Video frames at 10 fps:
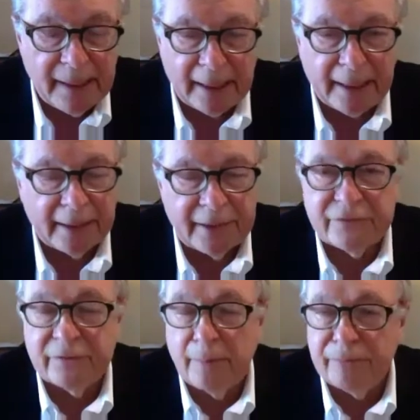And it's
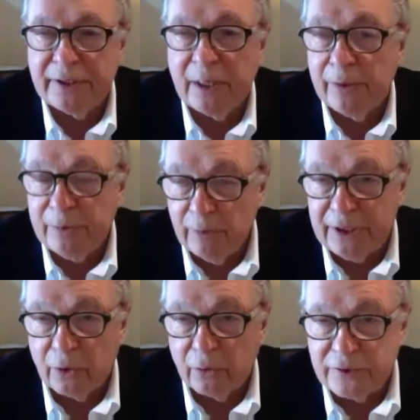something that we
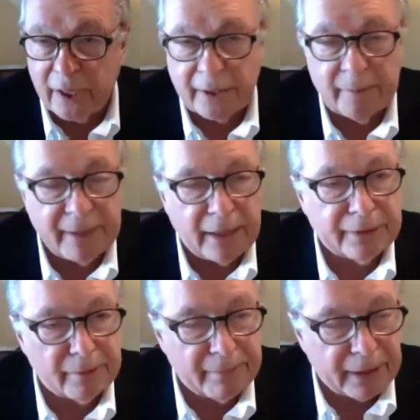really don't talk about
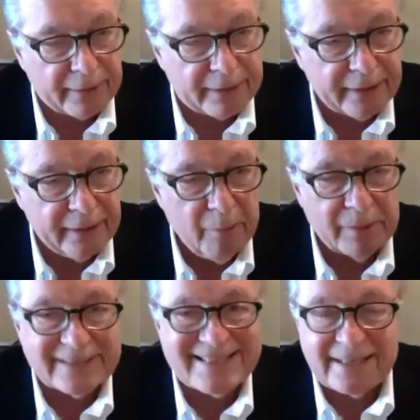in America,
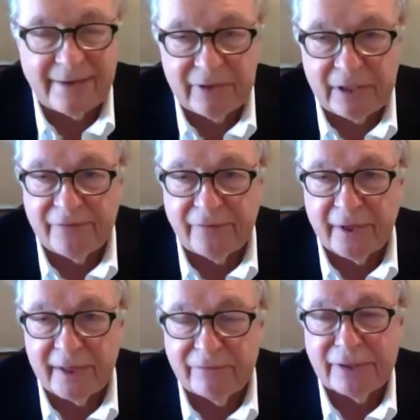but
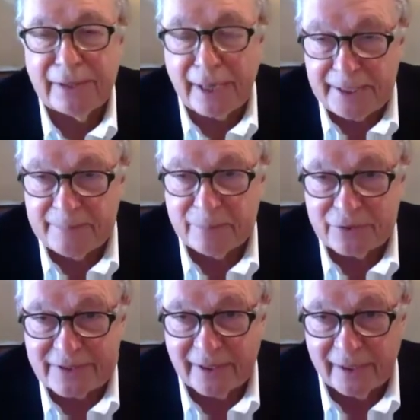75 to
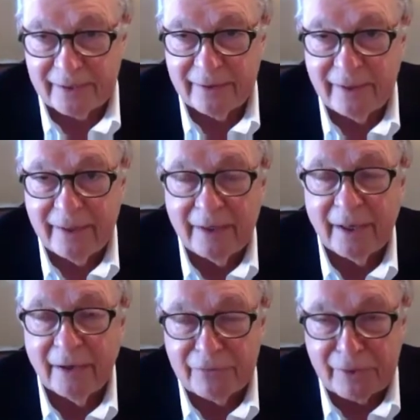90%
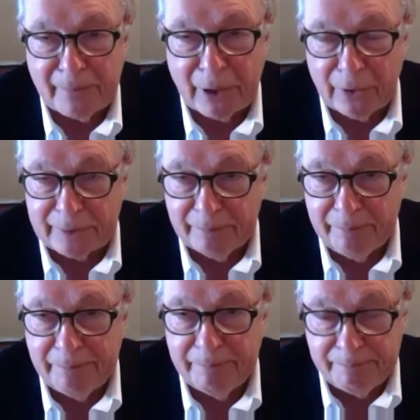of the American
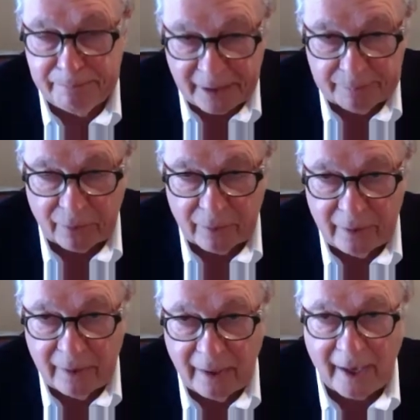people
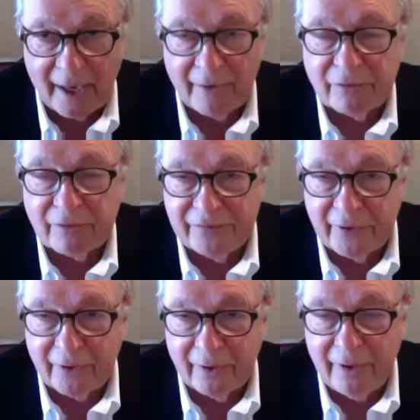have the
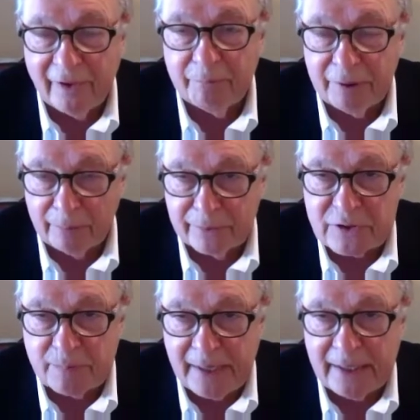fear of public
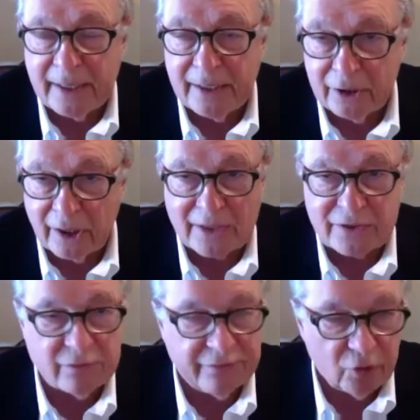speaking,
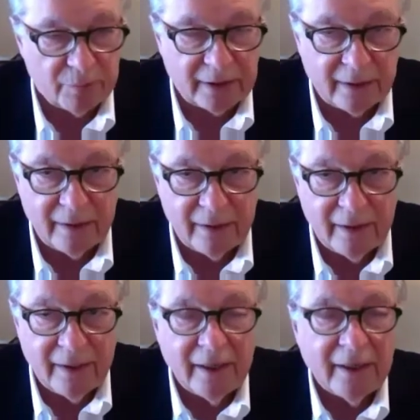glossophobia.
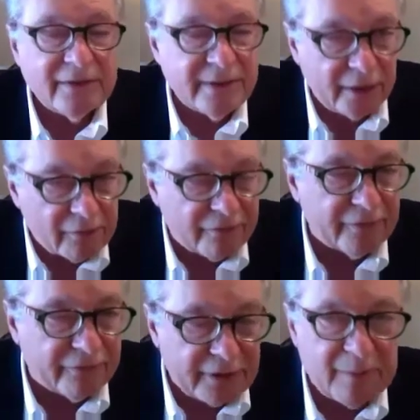10 or
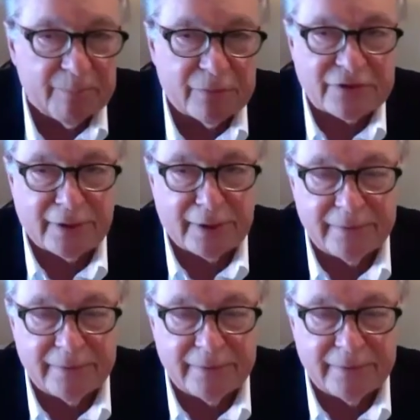15%,